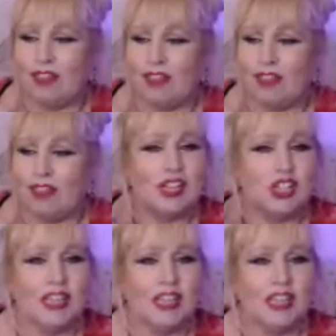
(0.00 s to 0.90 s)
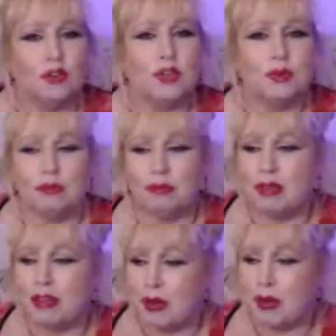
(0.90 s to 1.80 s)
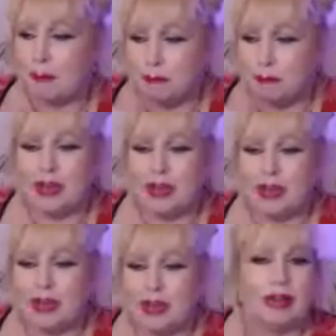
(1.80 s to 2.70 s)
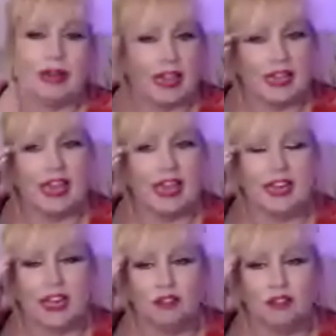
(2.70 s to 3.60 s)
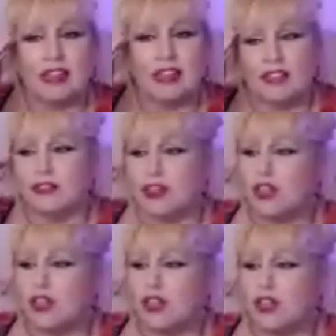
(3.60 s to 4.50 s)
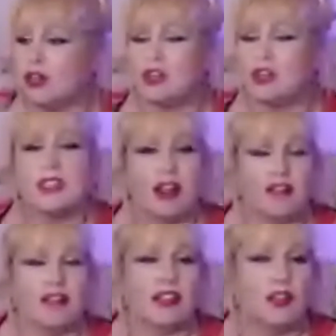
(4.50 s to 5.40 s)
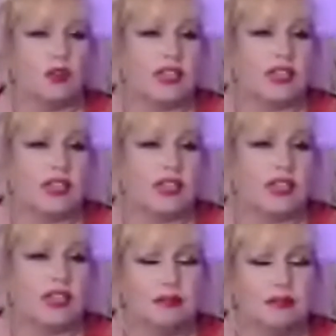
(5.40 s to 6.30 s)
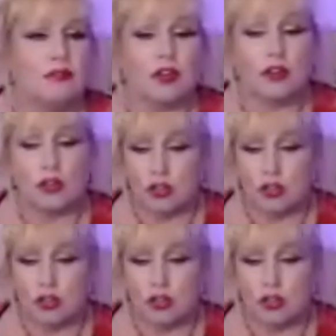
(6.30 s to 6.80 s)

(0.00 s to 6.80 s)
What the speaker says: And then she gets annoyed with me, biting me and getting aggressive because I've had the audacity to move